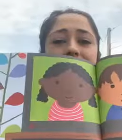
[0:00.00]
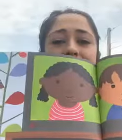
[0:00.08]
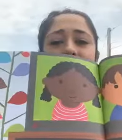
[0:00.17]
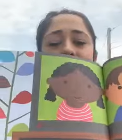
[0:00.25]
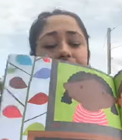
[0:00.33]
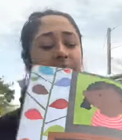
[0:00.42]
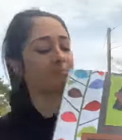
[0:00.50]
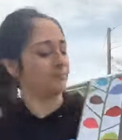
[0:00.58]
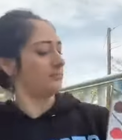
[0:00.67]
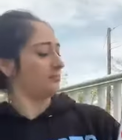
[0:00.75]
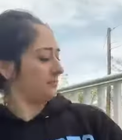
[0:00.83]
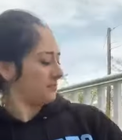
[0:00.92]

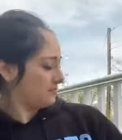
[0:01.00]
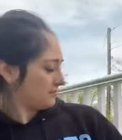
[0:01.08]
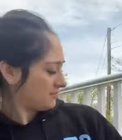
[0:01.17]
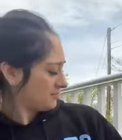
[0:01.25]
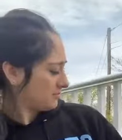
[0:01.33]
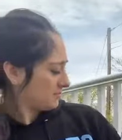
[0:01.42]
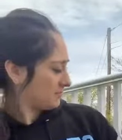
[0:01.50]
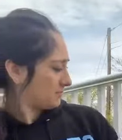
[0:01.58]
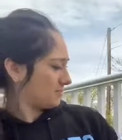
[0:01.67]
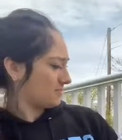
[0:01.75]
Nobody speaks.